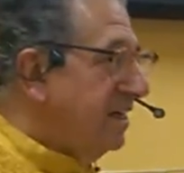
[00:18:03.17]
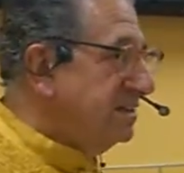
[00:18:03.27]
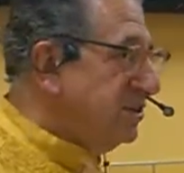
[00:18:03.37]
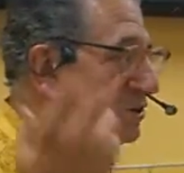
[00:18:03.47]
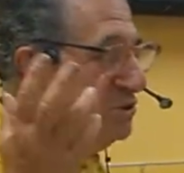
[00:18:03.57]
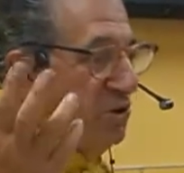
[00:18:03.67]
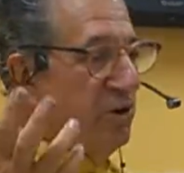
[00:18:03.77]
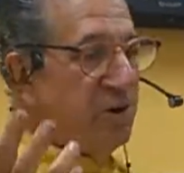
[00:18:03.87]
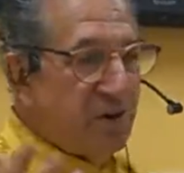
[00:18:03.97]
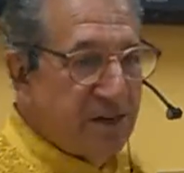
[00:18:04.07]
So it's
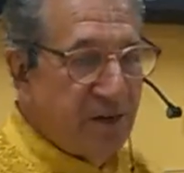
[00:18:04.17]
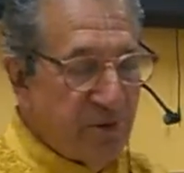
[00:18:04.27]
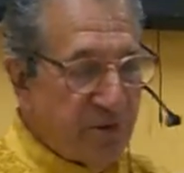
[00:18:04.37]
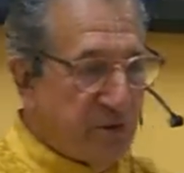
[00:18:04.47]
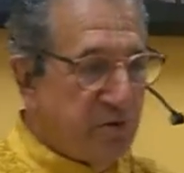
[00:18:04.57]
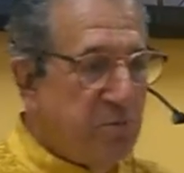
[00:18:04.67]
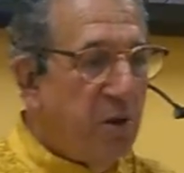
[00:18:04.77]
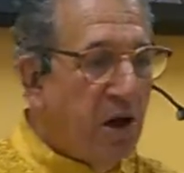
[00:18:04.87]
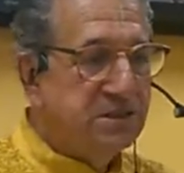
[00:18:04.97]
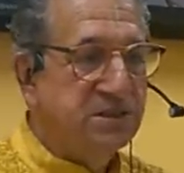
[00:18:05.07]
growing right now. We have 3
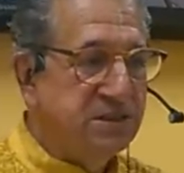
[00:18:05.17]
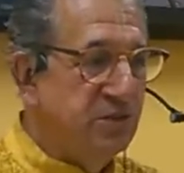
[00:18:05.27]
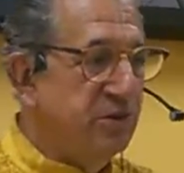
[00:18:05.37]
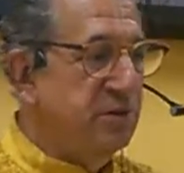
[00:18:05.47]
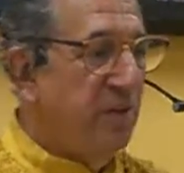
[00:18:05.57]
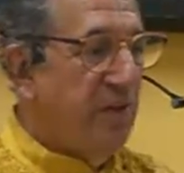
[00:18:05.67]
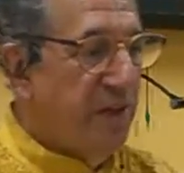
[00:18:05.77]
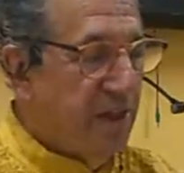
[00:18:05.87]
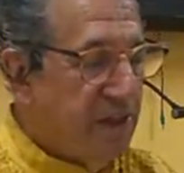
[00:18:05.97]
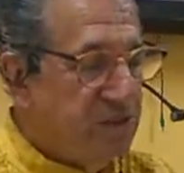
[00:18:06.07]
boxes of it.
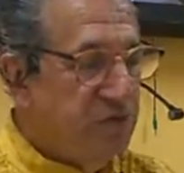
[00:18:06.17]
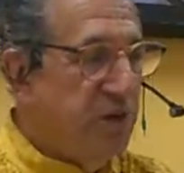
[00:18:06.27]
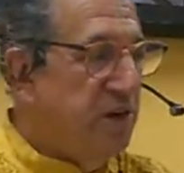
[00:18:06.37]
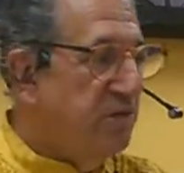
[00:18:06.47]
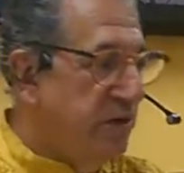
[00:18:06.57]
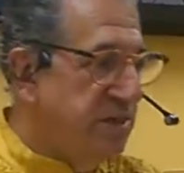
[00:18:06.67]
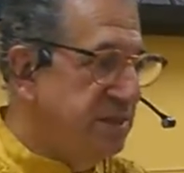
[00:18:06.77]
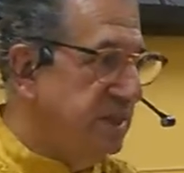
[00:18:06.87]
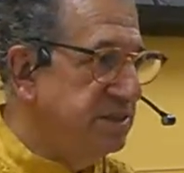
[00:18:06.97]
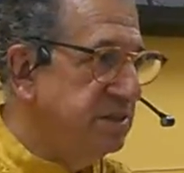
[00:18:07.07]
It's very, very
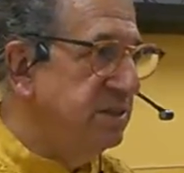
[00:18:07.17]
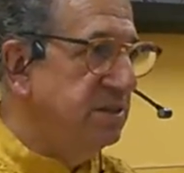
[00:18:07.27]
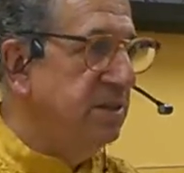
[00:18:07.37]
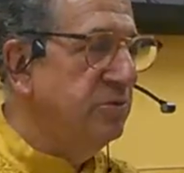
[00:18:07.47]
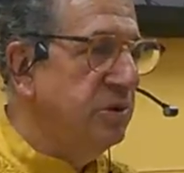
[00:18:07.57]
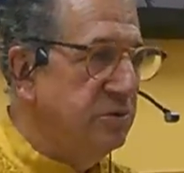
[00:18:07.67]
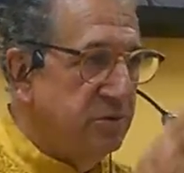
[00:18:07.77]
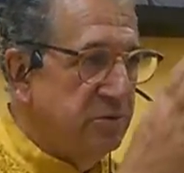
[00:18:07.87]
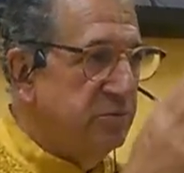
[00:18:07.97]
tasty, and we